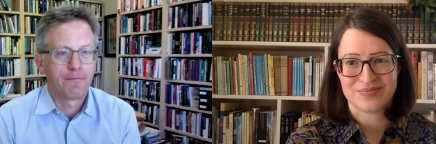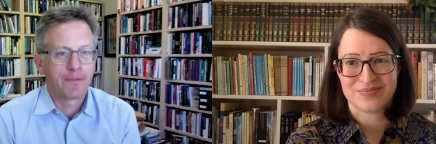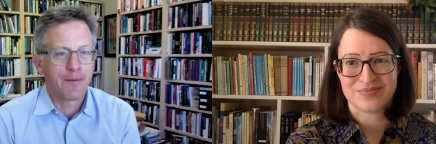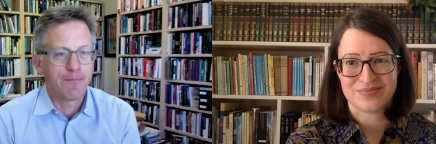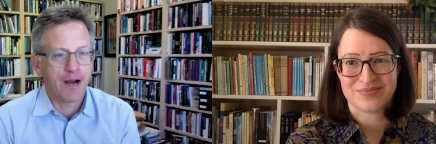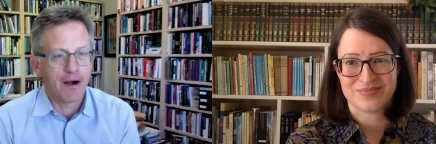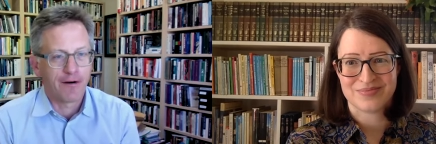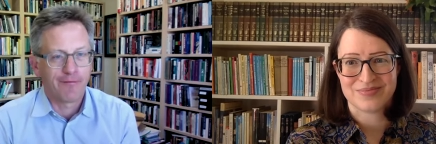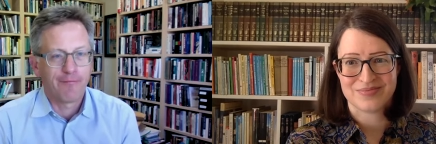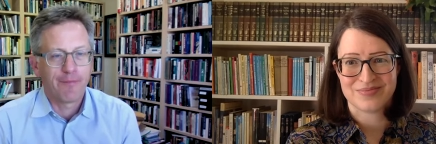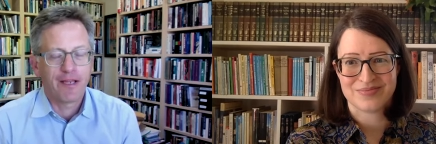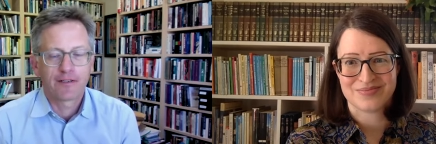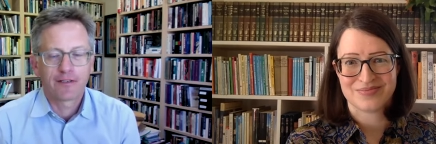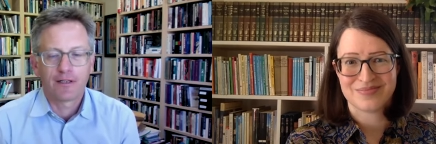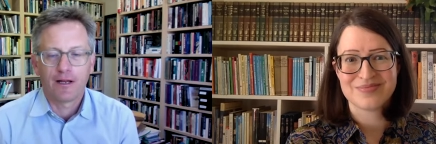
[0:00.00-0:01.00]
Speaker 1: comparative
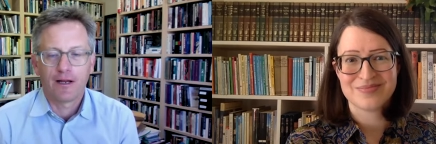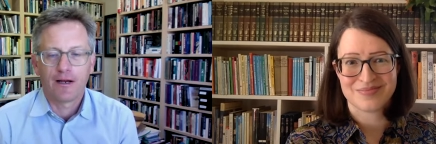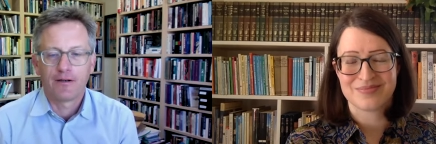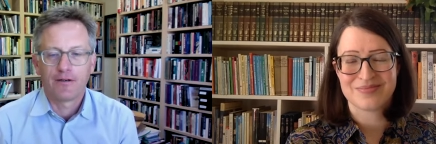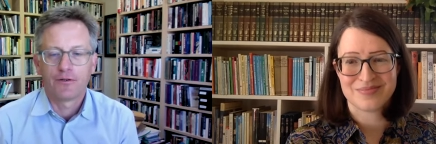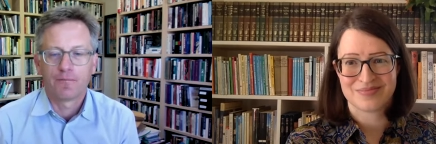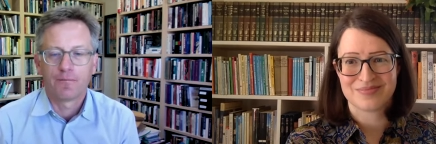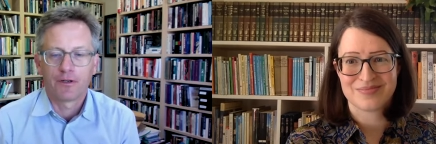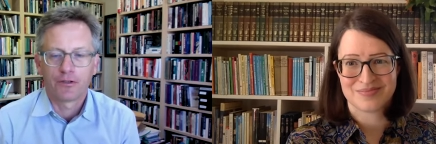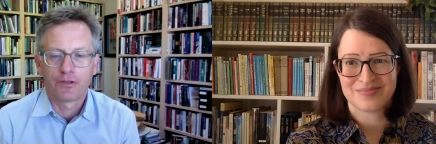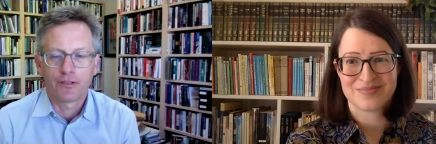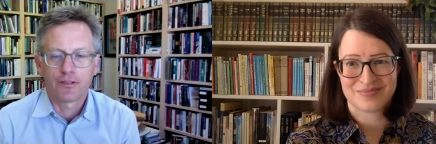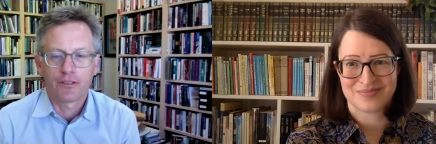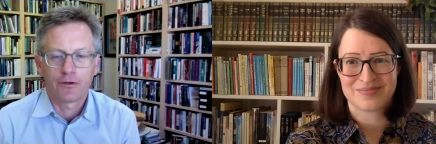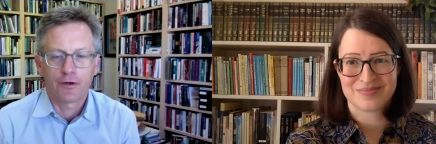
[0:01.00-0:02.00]
baseline, but
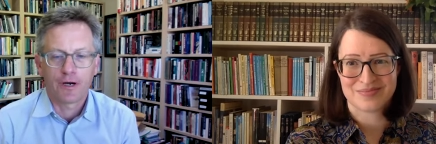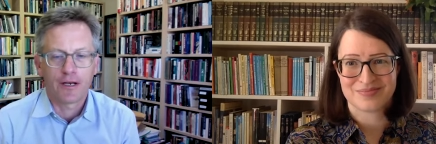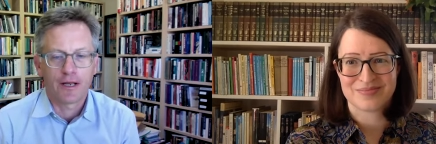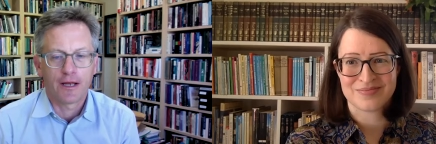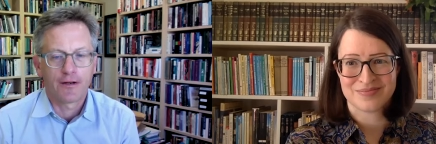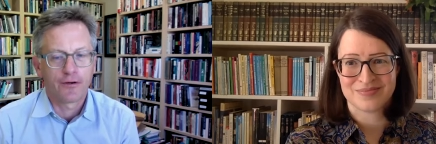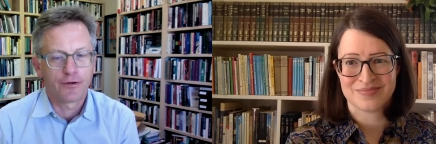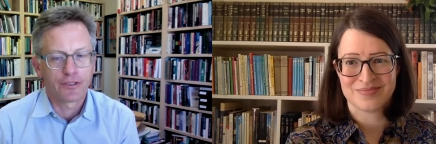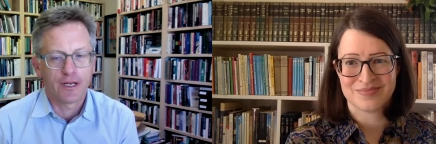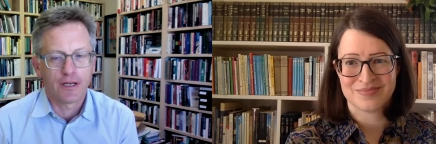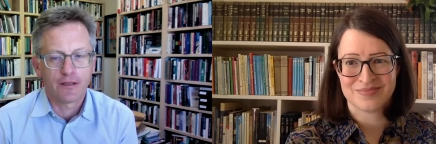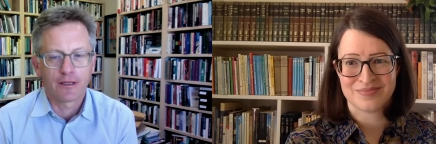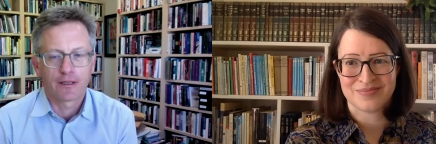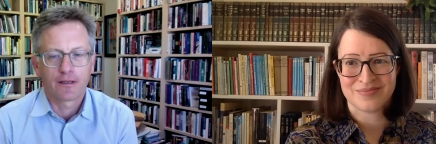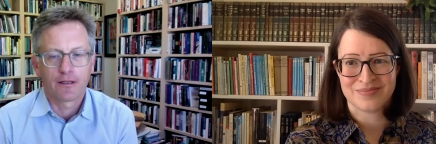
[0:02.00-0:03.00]
just to try to
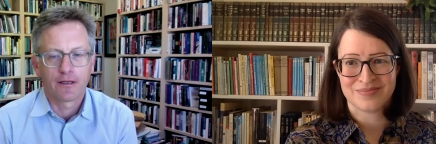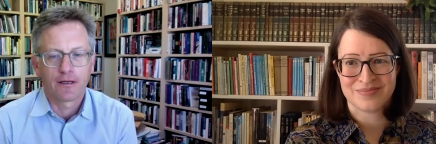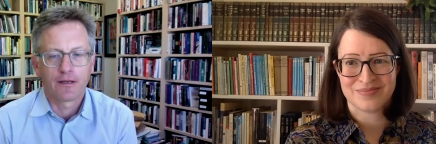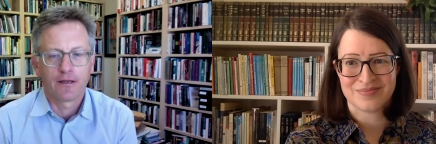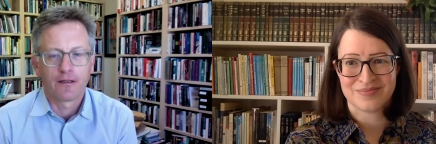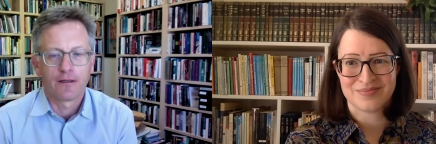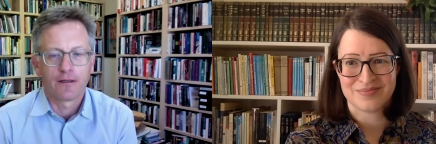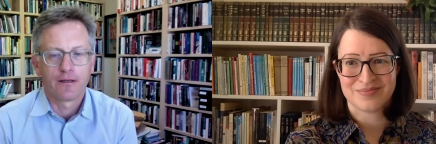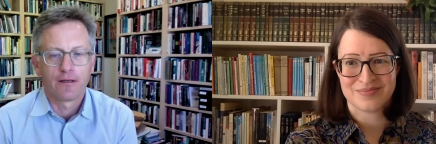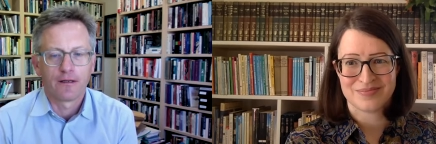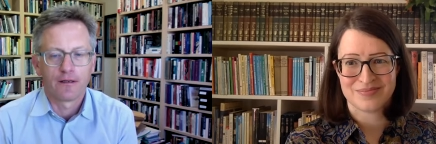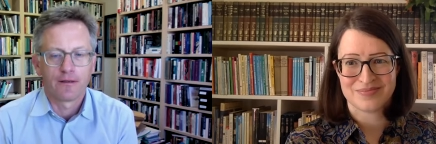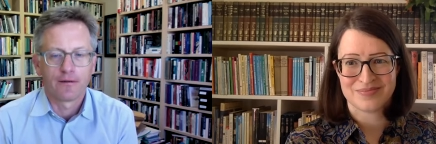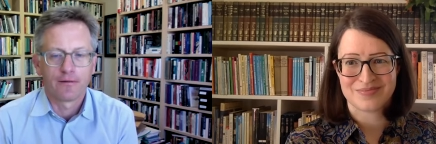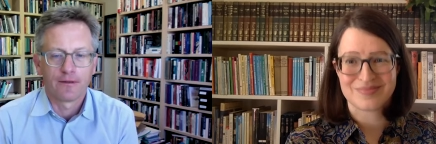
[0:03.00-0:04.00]
understand
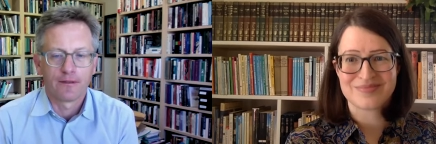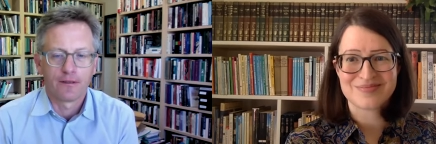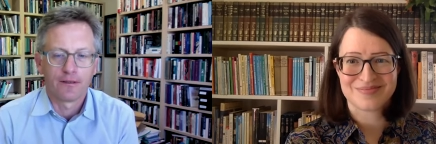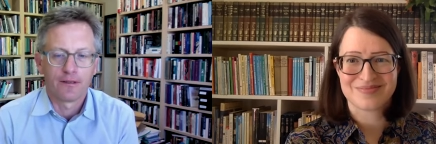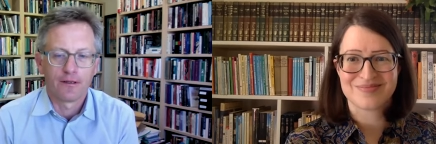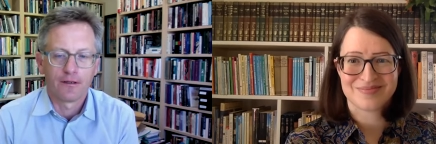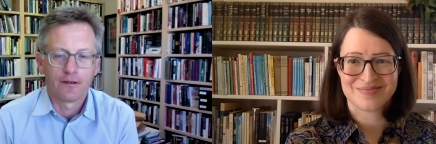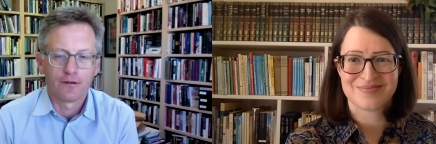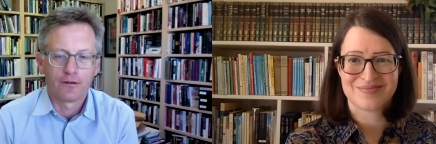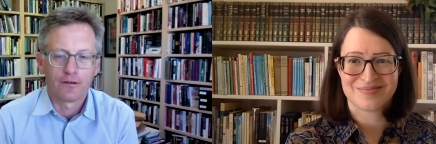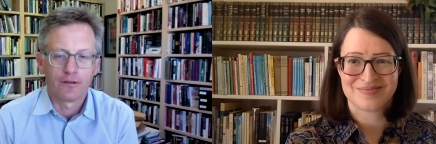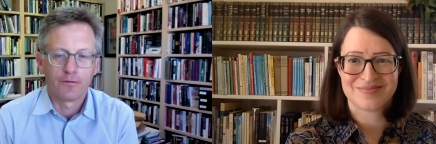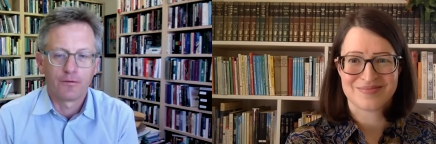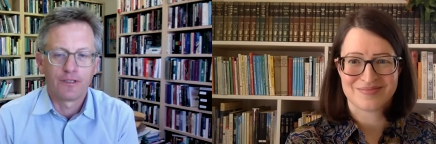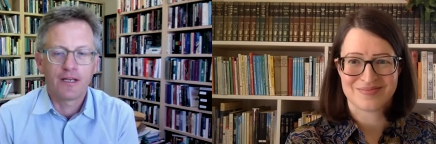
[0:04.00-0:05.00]
the
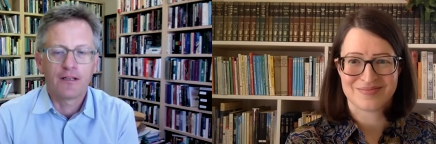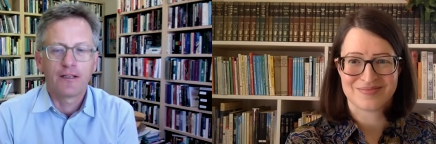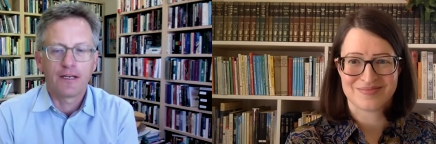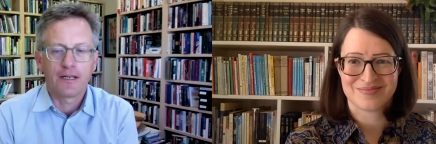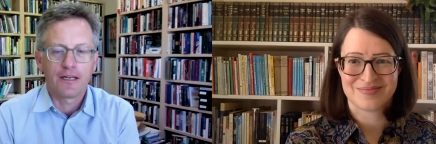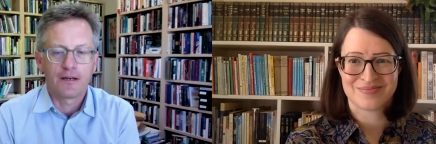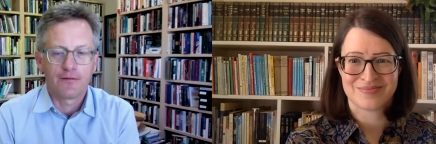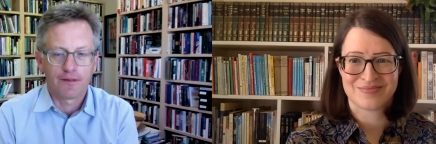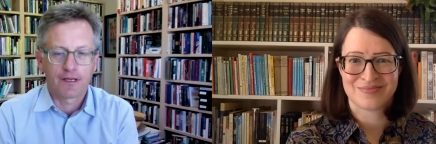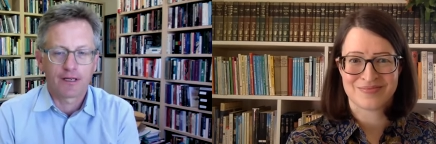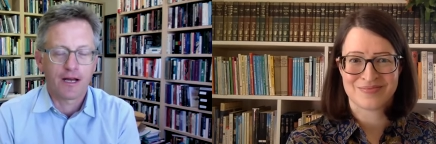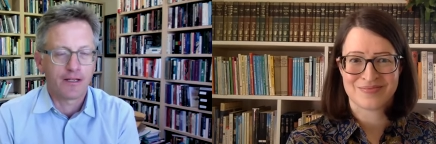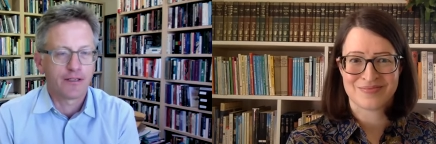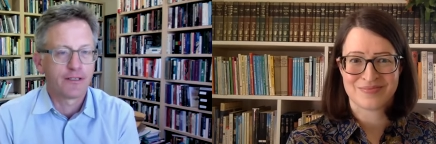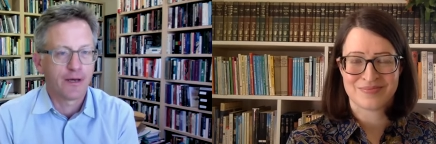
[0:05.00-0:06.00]
utility of the
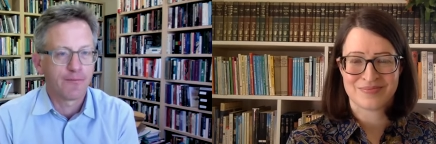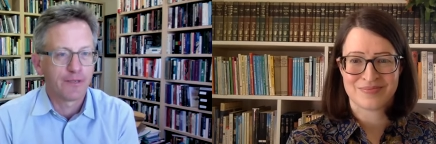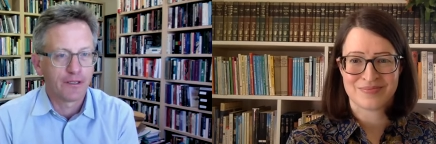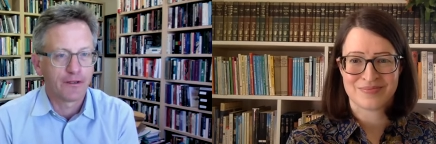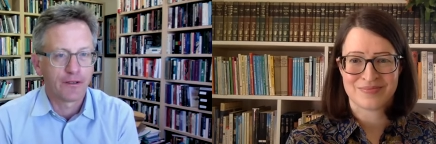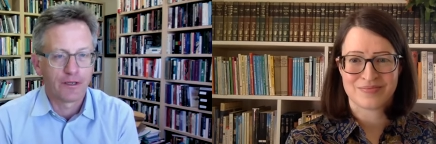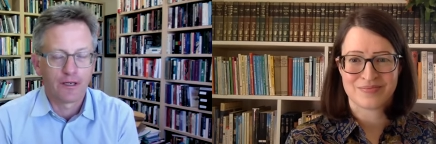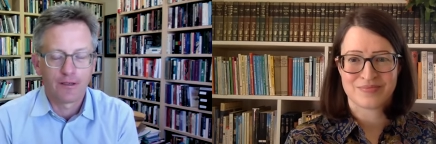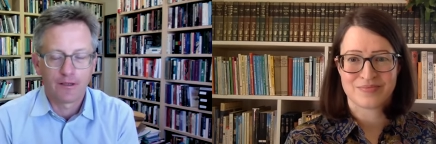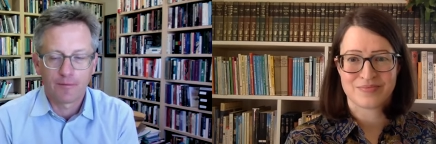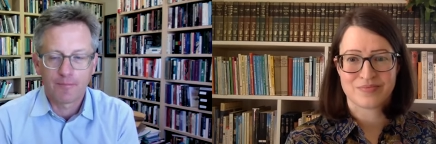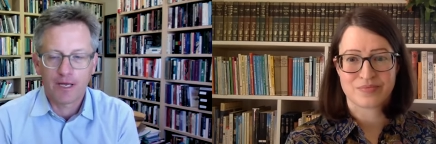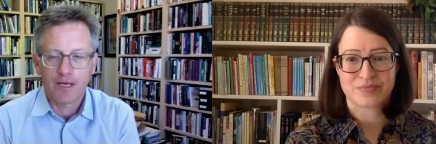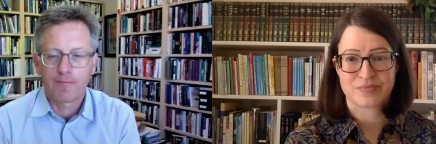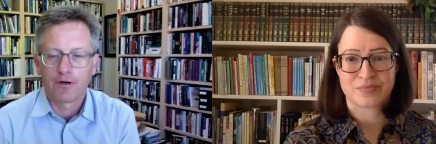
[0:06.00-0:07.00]
concept in
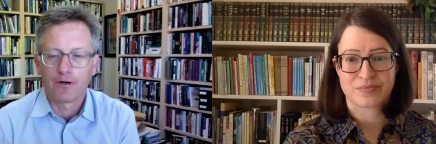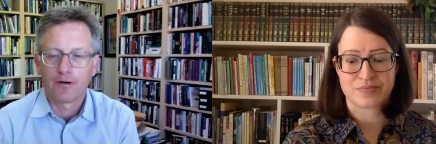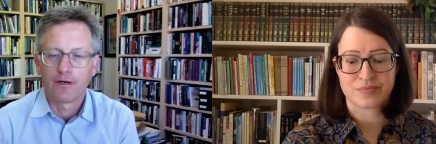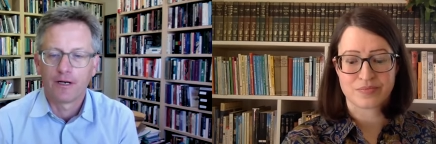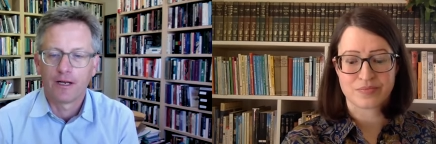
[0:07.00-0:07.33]
the paper.